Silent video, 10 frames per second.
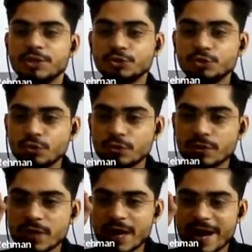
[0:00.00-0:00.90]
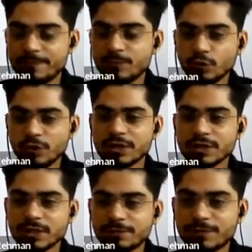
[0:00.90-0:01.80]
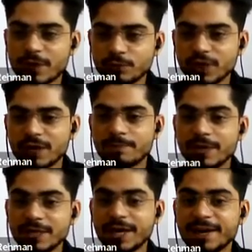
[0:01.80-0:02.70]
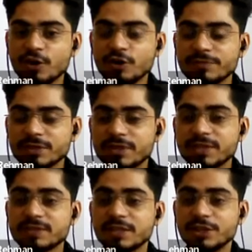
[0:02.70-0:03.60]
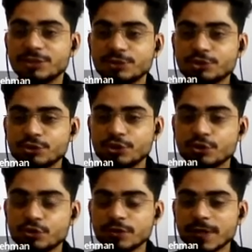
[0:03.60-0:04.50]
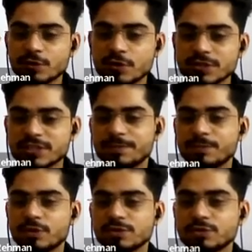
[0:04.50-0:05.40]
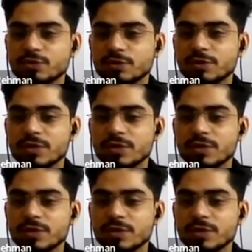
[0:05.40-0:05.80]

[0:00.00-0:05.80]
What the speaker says: You have to learn the formula, but along with this you should know the concept also.